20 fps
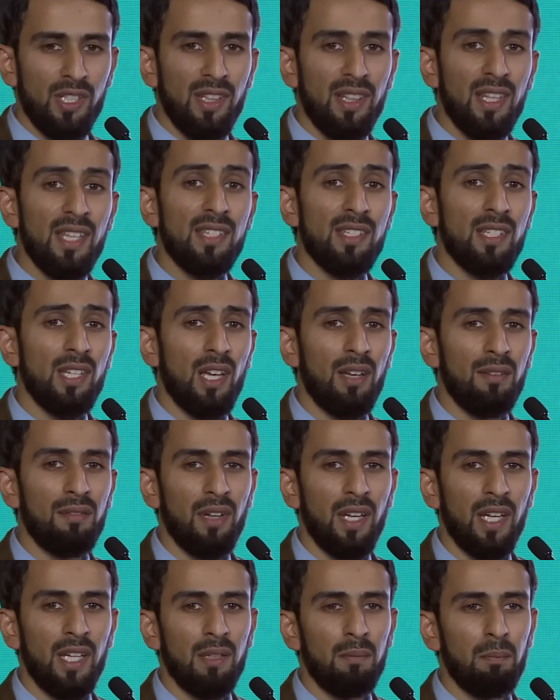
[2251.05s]
in this
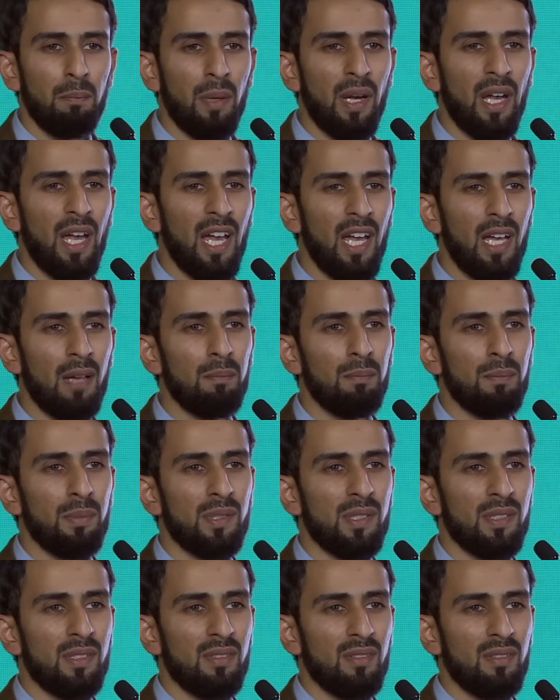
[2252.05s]
survey perhaps